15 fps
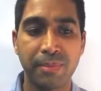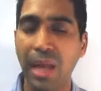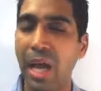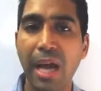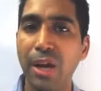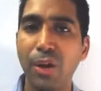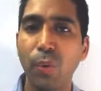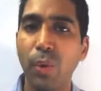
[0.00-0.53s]

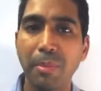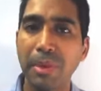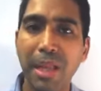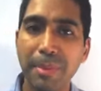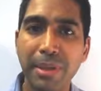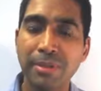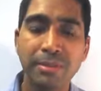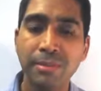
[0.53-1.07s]
I don't know why I'm
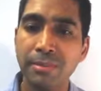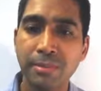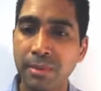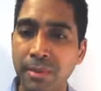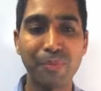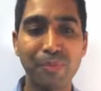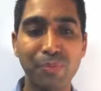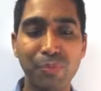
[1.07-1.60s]
clapping.
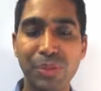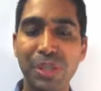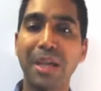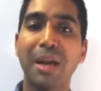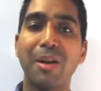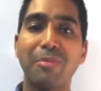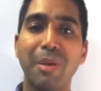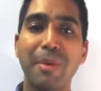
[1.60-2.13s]
Take
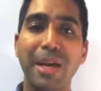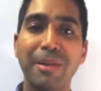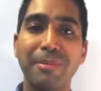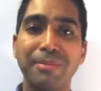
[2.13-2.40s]
care. Bye-bye.